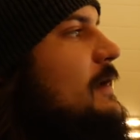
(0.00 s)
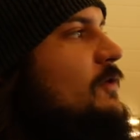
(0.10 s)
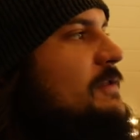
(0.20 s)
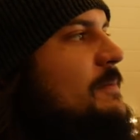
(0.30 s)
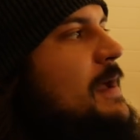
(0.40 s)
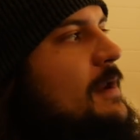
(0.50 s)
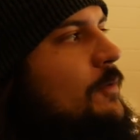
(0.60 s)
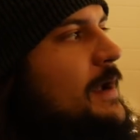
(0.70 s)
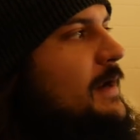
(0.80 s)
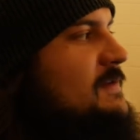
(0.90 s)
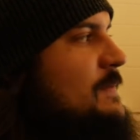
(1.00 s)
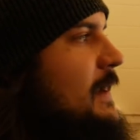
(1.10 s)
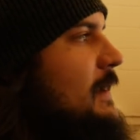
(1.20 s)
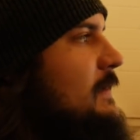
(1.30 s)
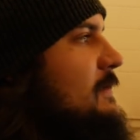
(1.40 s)
of what the panel wagon's
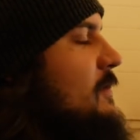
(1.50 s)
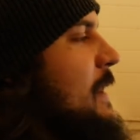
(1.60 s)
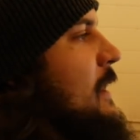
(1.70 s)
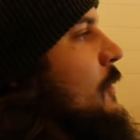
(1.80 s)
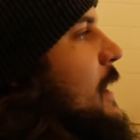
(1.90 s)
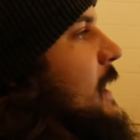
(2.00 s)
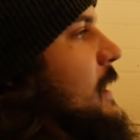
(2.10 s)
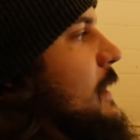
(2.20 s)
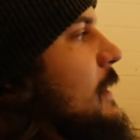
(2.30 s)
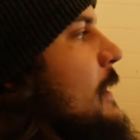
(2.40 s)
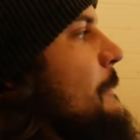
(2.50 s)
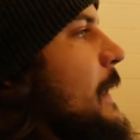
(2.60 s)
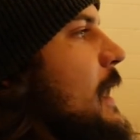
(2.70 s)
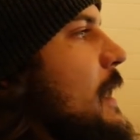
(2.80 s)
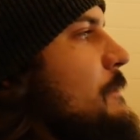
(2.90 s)
making. So panel wagon
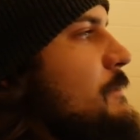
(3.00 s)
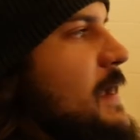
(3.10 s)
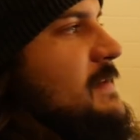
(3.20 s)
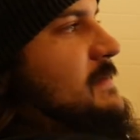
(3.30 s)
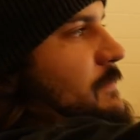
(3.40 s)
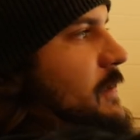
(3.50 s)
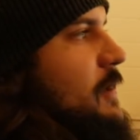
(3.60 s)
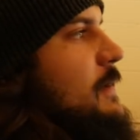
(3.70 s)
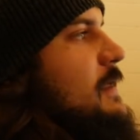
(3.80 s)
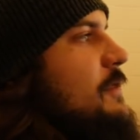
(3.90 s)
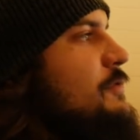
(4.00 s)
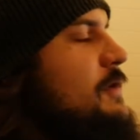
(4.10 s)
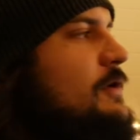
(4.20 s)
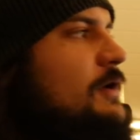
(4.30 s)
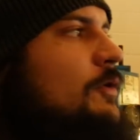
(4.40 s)
makes, you know, in the
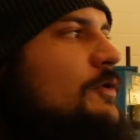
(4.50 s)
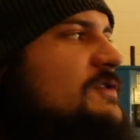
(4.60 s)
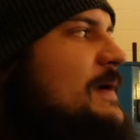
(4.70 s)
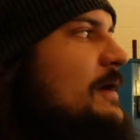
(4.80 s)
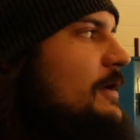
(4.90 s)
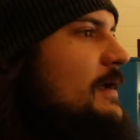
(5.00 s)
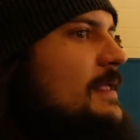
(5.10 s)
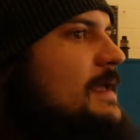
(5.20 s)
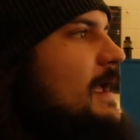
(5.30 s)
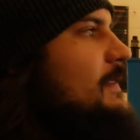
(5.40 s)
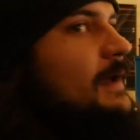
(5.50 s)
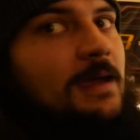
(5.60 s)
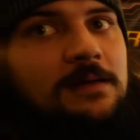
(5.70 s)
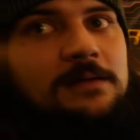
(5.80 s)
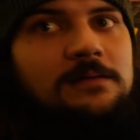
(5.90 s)
300 horsepower, and
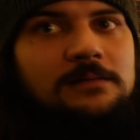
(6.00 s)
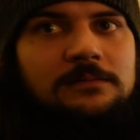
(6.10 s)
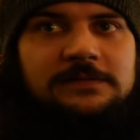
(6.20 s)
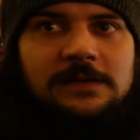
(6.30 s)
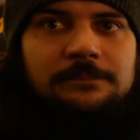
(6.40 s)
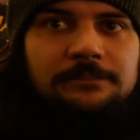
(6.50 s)
what's up?